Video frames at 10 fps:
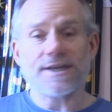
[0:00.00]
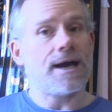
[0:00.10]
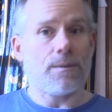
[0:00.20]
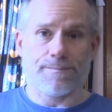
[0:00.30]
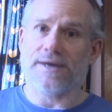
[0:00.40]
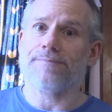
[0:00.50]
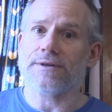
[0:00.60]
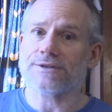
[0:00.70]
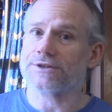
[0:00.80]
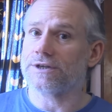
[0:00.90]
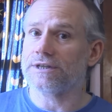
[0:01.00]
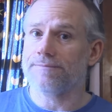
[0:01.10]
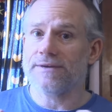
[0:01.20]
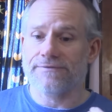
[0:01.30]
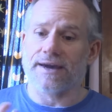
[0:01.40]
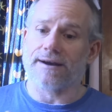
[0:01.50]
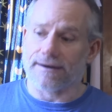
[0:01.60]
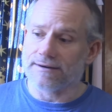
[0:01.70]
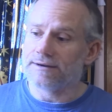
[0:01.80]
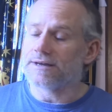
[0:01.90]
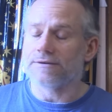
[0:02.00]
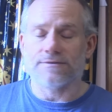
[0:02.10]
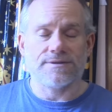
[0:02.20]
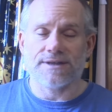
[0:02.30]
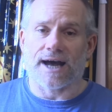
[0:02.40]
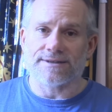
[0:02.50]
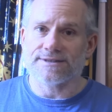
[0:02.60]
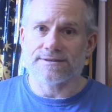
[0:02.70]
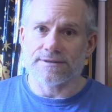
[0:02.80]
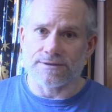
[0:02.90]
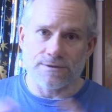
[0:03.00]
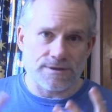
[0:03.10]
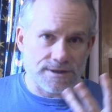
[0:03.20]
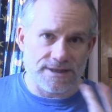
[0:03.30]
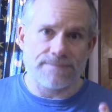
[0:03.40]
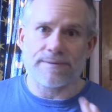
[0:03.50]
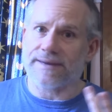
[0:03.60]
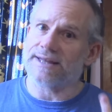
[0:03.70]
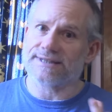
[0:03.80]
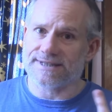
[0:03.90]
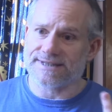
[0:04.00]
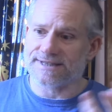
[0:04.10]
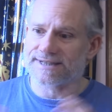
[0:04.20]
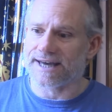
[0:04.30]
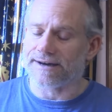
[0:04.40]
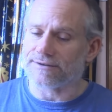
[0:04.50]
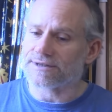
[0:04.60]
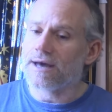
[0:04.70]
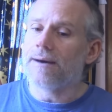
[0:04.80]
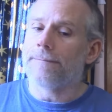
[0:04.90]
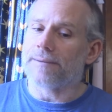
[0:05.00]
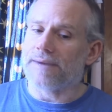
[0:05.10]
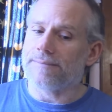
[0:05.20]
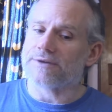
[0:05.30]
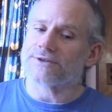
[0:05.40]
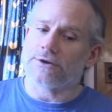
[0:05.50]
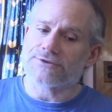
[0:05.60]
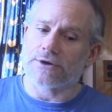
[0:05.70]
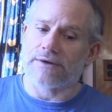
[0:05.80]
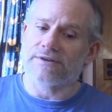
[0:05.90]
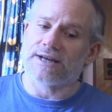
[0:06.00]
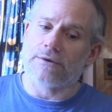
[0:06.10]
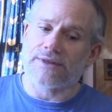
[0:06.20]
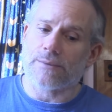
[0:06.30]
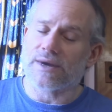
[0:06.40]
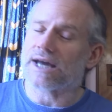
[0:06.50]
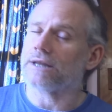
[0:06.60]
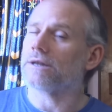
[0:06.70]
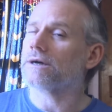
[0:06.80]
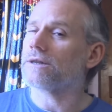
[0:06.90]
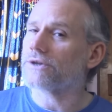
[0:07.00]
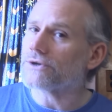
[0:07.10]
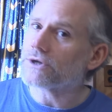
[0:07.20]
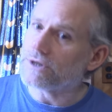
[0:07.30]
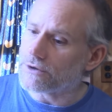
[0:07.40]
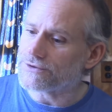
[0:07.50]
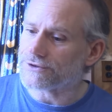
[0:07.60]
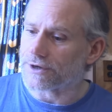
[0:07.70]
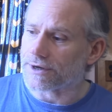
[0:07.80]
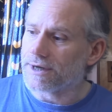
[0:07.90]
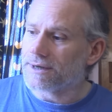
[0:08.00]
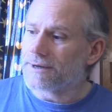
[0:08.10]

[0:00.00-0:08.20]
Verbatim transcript: to help people, it's good to be fair. Yes, Libra balances the scales, but maybe it's also every now and then we got to look a little closer